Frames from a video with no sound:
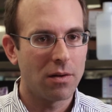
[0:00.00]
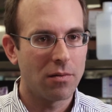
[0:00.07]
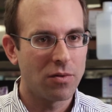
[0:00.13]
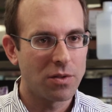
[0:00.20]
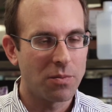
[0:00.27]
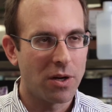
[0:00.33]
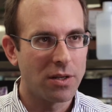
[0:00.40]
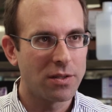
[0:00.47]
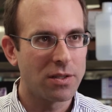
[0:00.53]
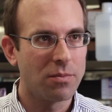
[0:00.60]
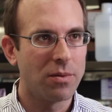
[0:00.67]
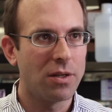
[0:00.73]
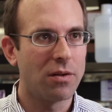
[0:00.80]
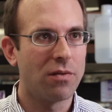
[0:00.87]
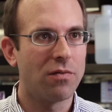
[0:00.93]

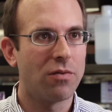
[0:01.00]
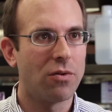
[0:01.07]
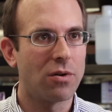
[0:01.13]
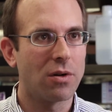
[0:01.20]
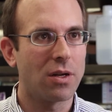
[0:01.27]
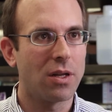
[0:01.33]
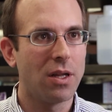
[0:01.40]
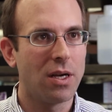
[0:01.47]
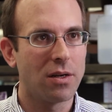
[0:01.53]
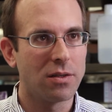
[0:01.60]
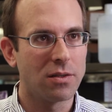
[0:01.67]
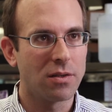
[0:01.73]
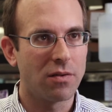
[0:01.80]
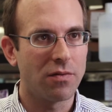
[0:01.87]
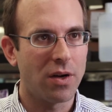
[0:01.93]
responsible for
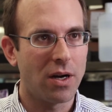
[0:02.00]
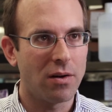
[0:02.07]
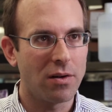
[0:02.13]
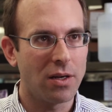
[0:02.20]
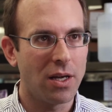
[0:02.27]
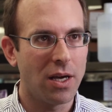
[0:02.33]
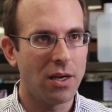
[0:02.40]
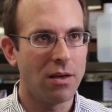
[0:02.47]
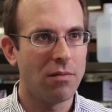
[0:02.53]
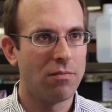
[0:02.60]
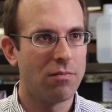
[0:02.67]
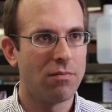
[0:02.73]
clearance of RNA.